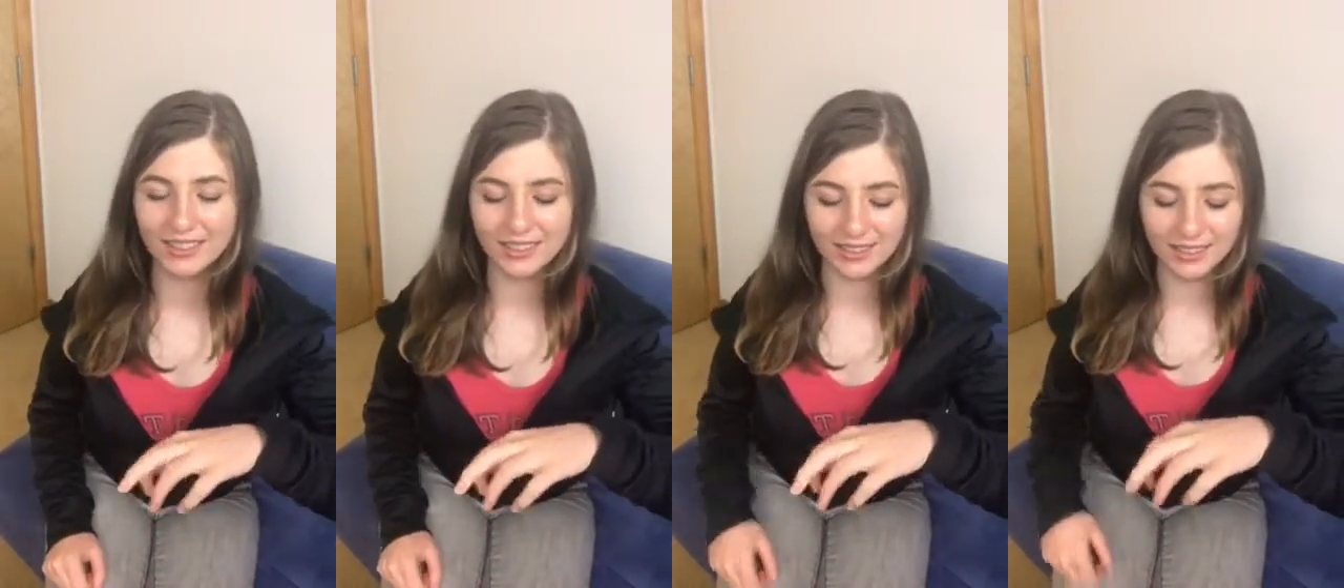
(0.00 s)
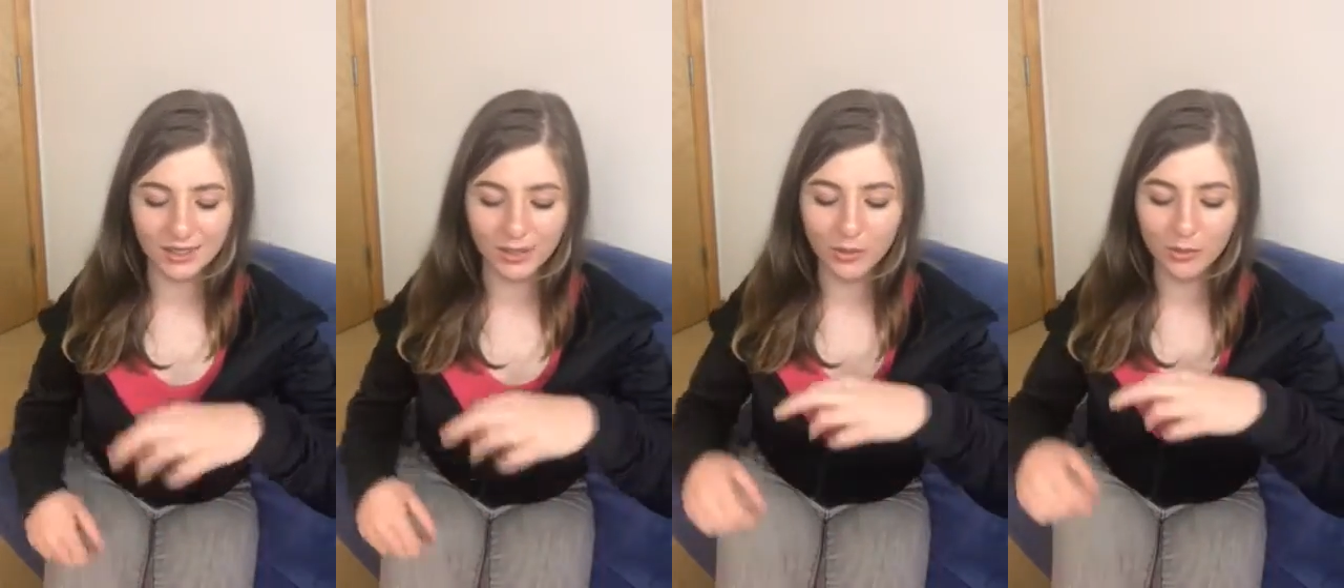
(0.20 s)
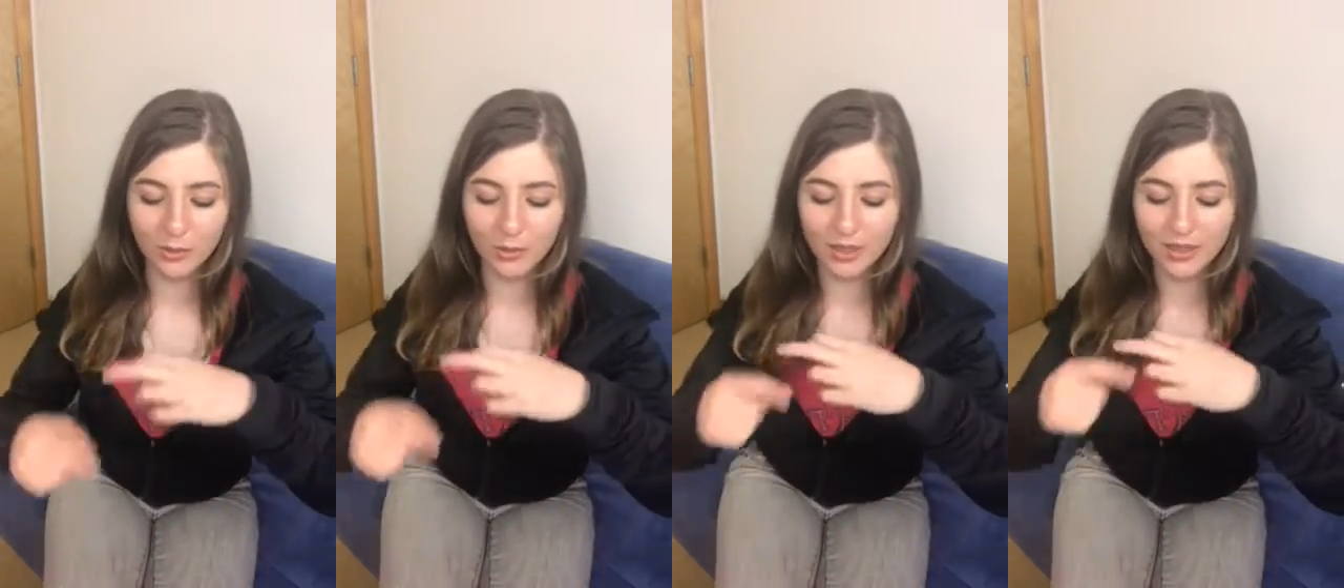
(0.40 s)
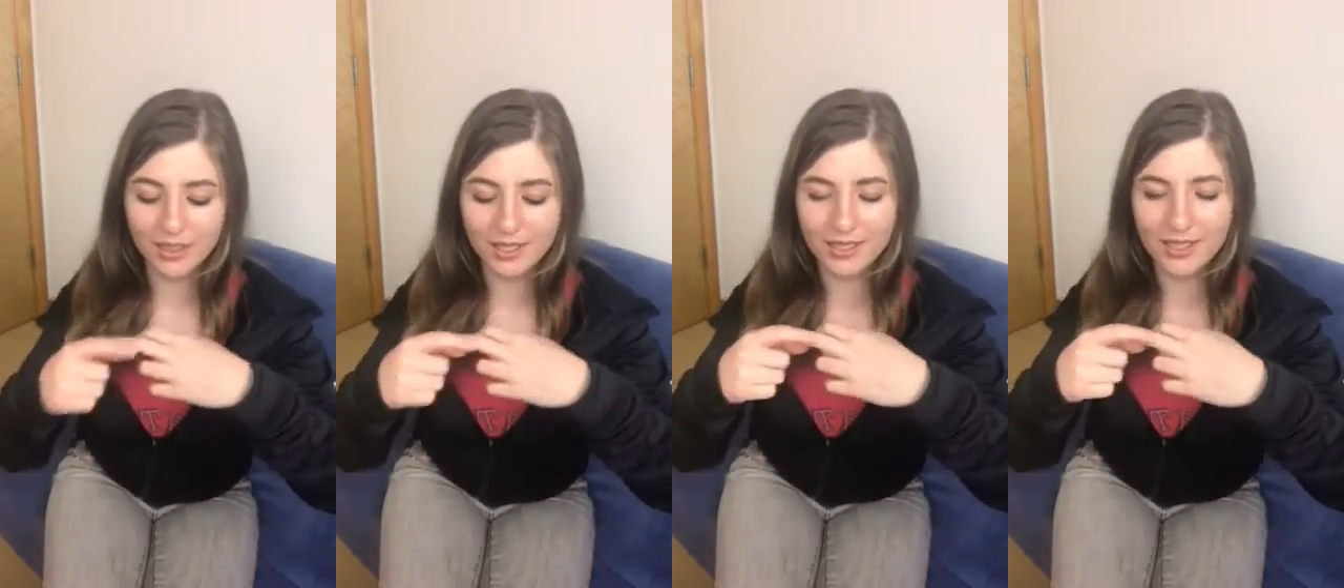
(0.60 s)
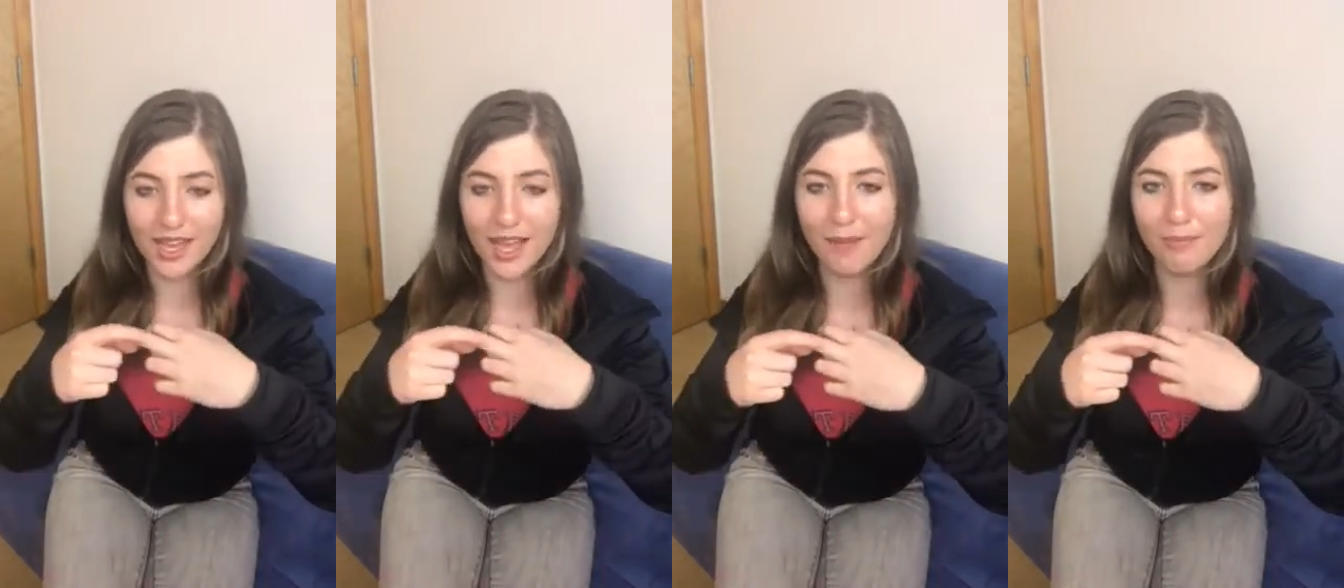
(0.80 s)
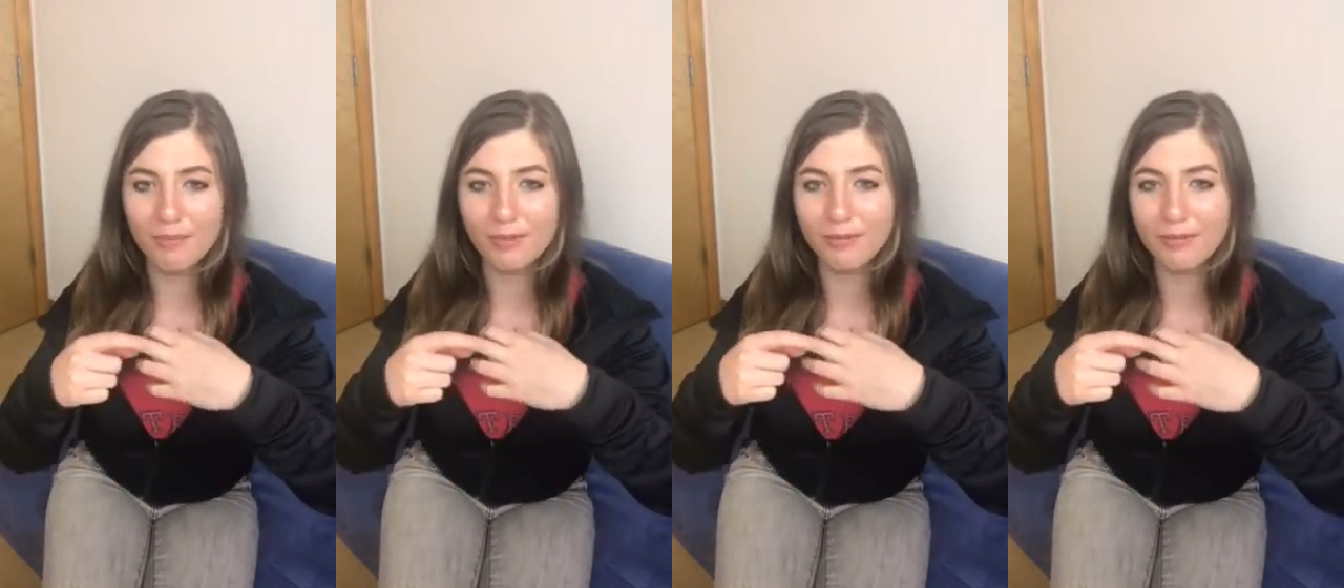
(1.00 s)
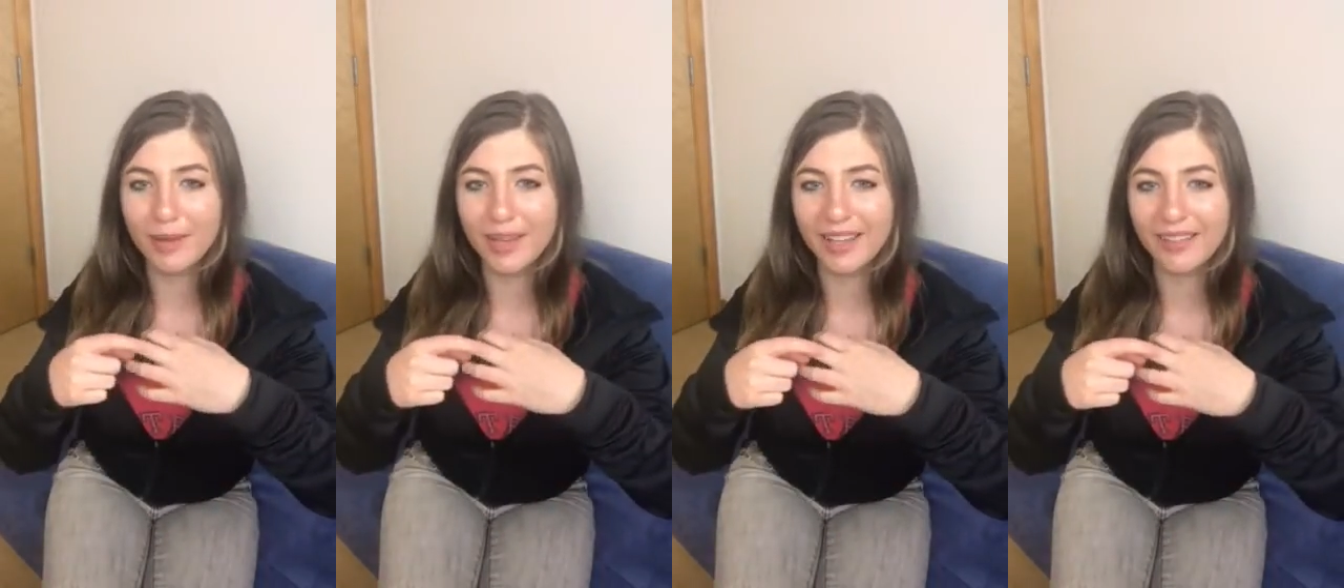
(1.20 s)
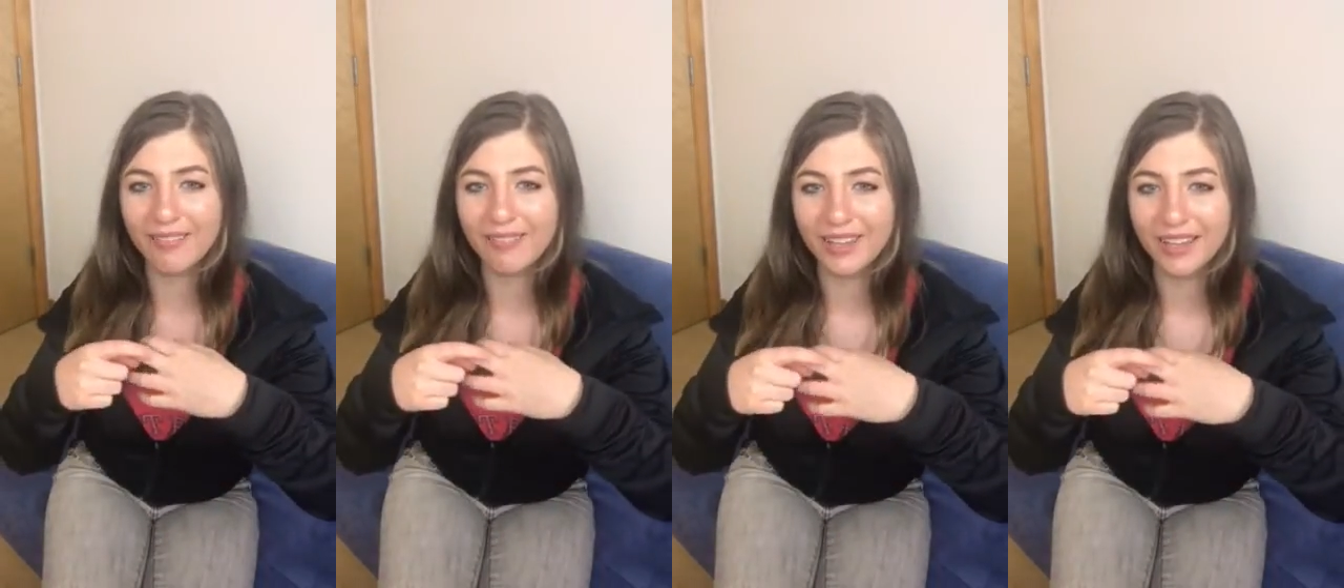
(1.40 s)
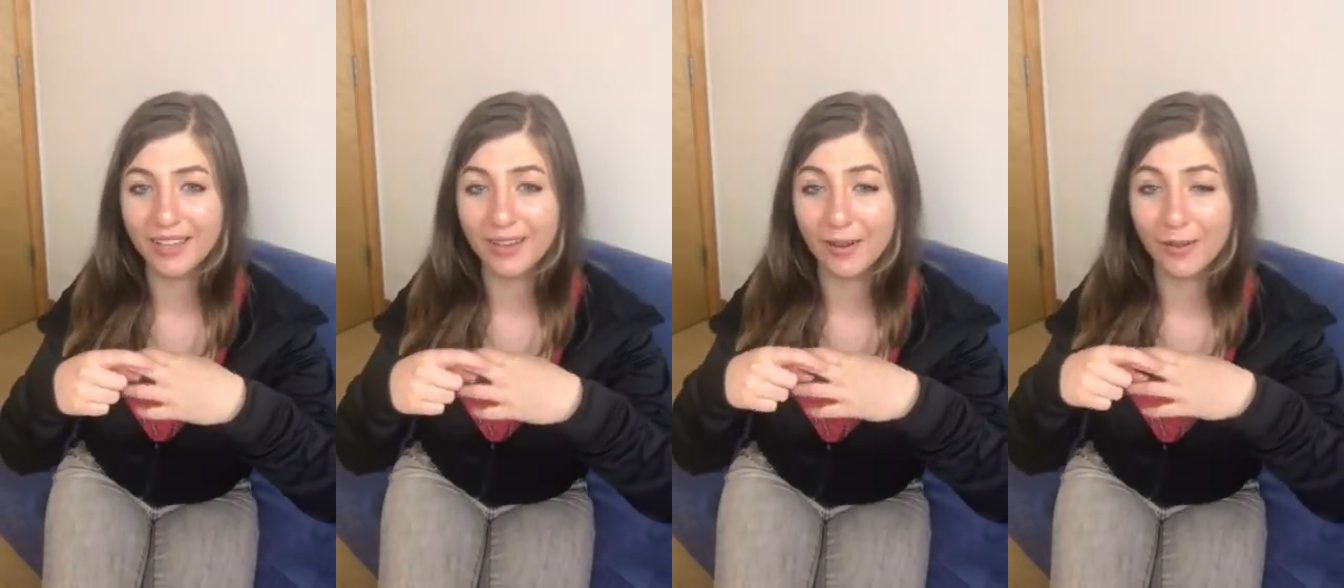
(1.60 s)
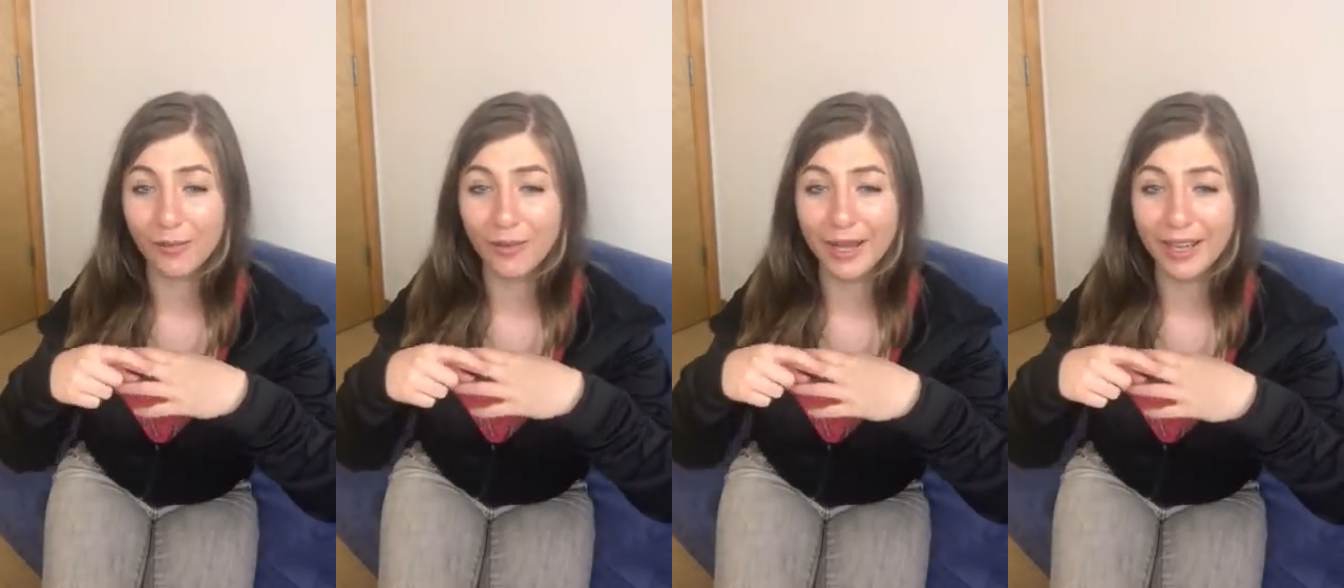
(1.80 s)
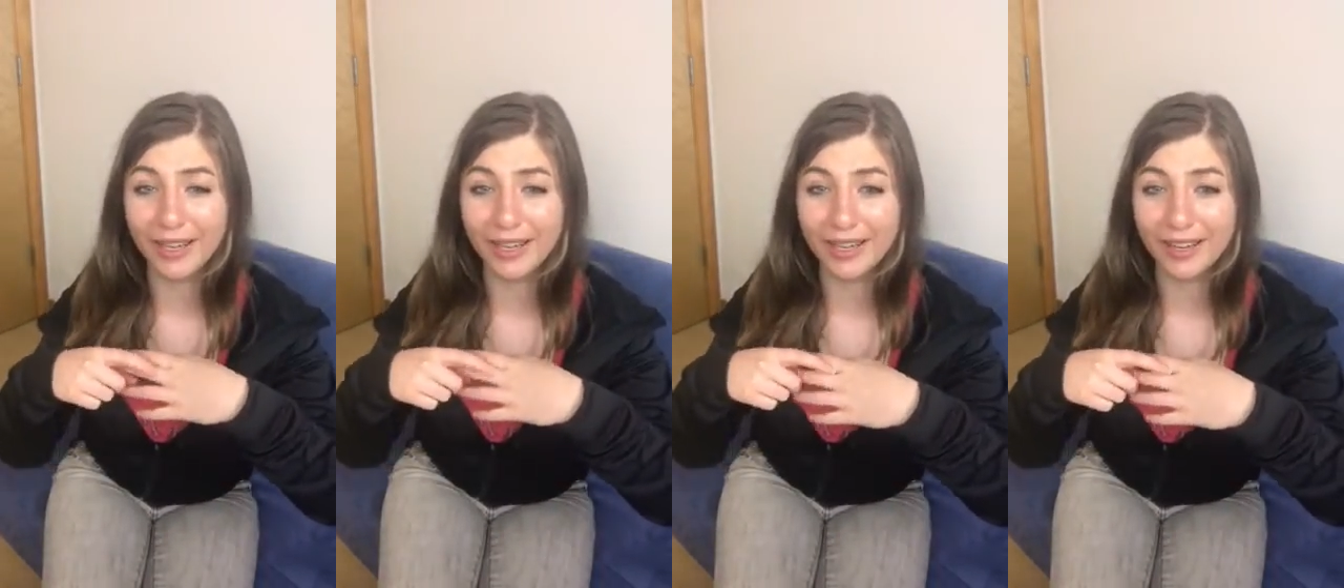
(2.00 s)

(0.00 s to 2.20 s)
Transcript: just with the top of my finger right